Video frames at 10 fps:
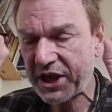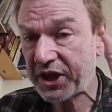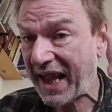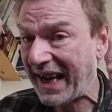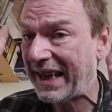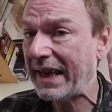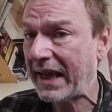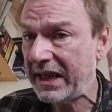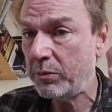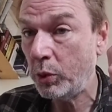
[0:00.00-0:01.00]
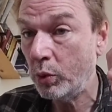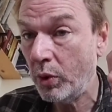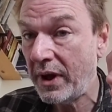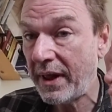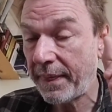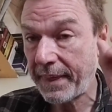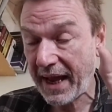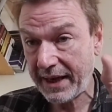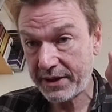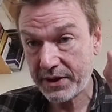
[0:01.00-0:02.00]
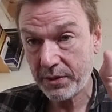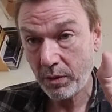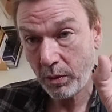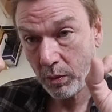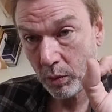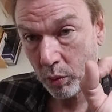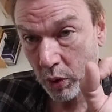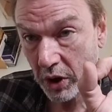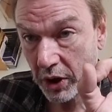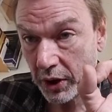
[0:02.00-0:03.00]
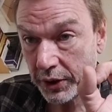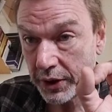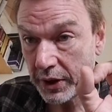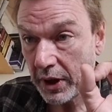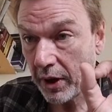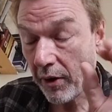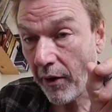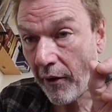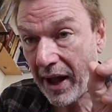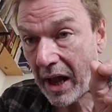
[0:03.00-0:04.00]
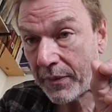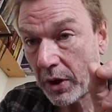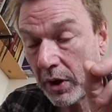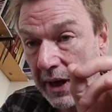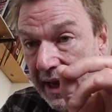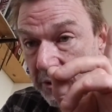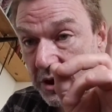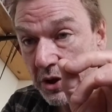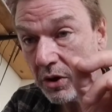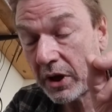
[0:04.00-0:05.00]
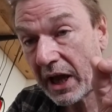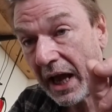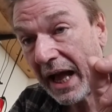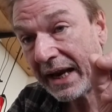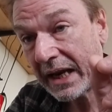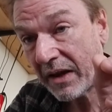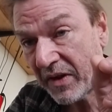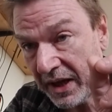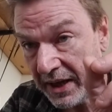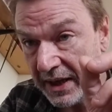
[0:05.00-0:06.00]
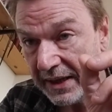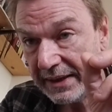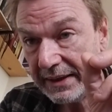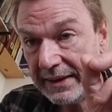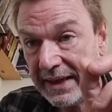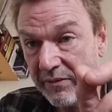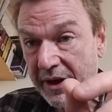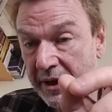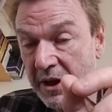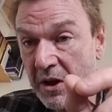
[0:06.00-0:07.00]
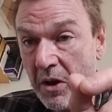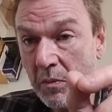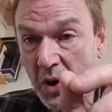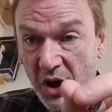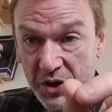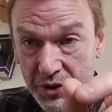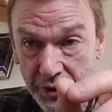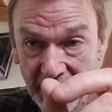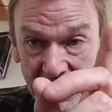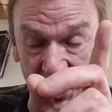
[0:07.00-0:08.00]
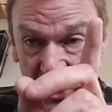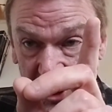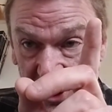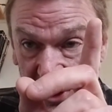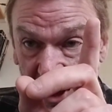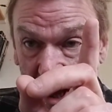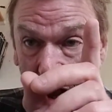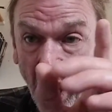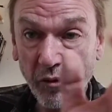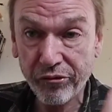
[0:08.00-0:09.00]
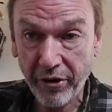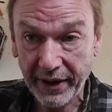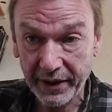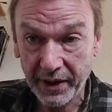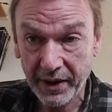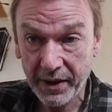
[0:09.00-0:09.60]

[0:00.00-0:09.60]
that label, that word. I am not allowed to look at another living person and see a friend.